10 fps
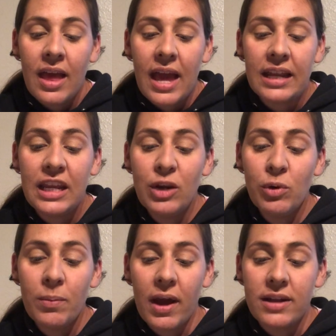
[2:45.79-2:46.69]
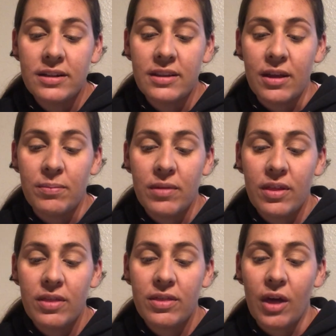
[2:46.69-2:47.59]
And he reminded them
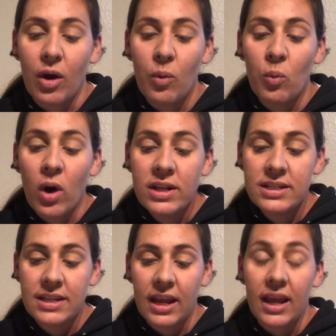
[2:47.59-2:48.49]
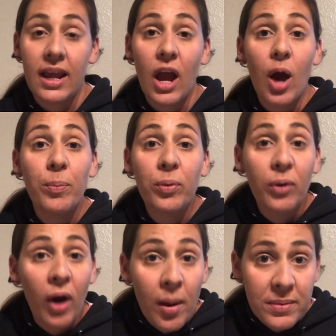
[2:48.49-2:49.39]
that one day a
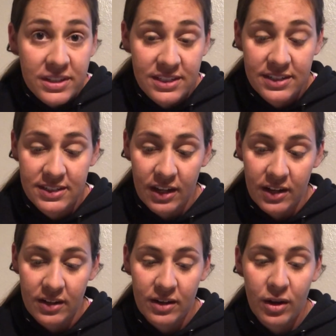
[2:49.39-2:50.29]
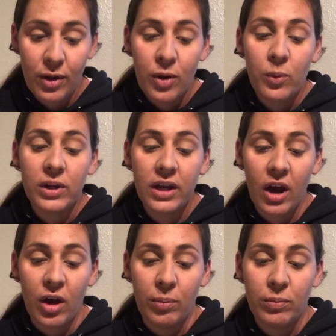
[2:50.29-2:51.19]
promised son would
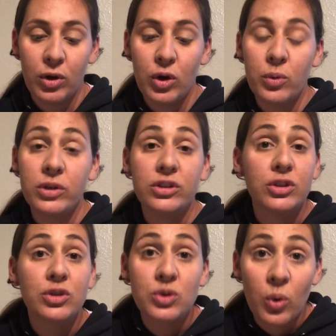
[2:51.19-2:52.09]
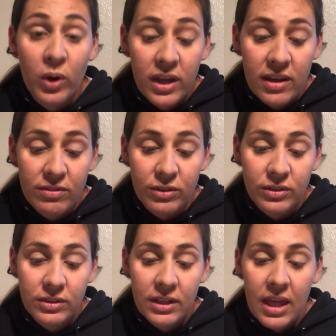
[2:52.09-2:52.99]
come who would destroy
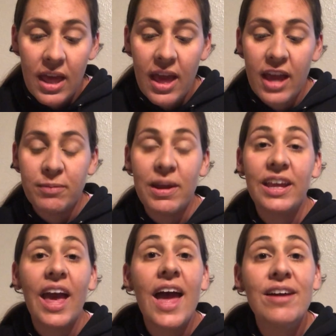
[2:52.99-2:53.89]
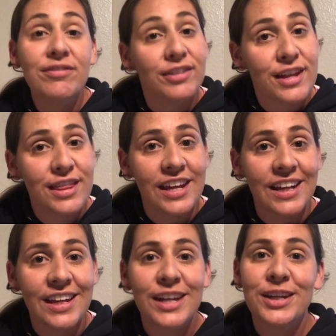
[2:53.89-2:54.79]
evil and make
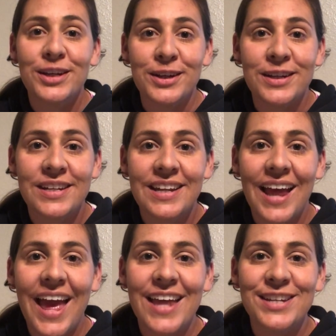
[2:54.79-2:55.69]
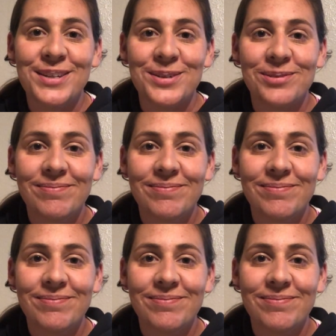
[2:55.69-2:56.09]
everything good and new.